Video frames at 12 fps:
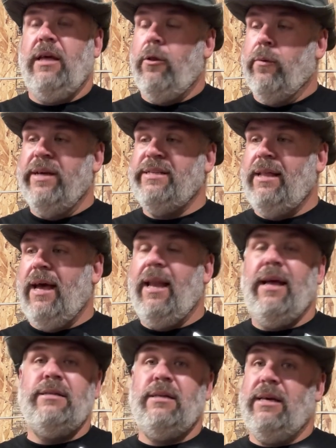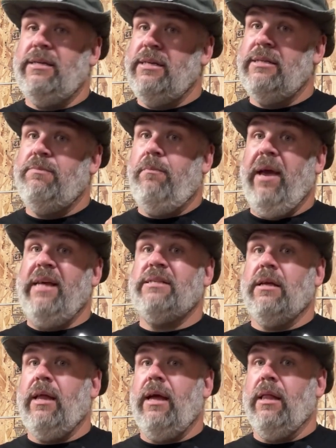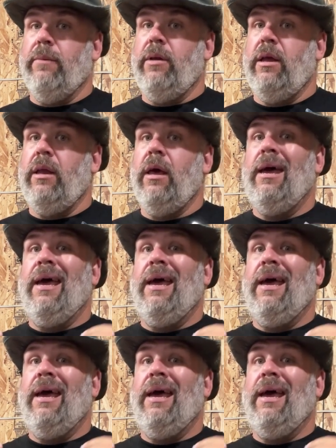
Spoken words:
And the reason that is it's basically unlimited